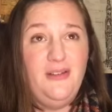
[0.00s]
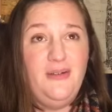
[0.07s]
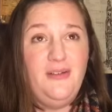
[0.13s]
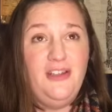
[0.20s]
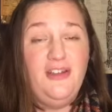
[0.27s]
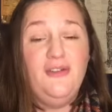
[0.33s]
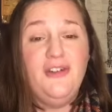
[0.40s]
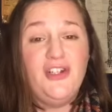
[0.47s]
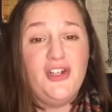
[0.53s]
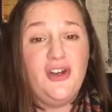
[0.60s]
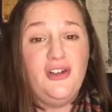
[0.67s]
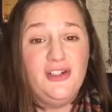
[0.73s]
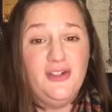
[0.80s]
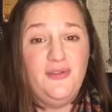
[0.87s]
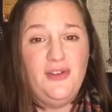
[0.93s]
you're in
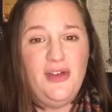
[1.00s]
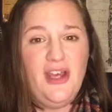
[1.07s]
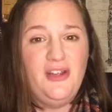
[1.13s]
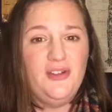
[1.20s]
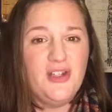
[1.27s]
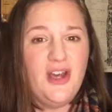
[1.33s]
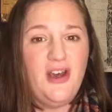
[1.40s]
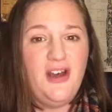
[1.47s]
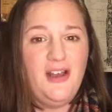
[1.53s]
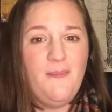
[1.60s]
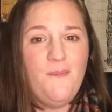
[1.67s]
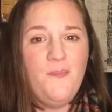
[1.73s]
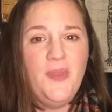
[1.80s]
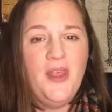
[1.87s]
charge of your own time.